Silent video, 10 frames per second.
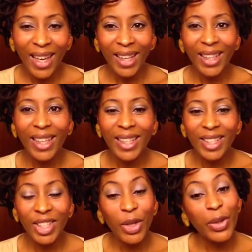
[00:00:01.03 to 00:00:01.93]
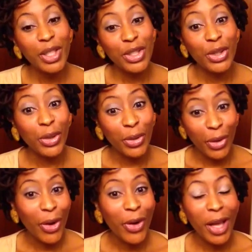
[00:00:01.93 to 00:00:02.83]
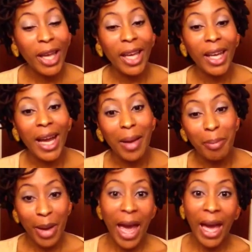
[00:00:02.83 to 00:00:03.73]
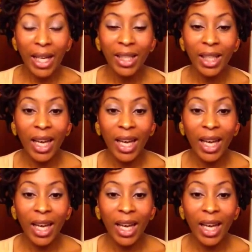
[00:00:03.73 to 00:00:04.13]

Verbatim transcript: Hi guys, so it's your girl and I'm back.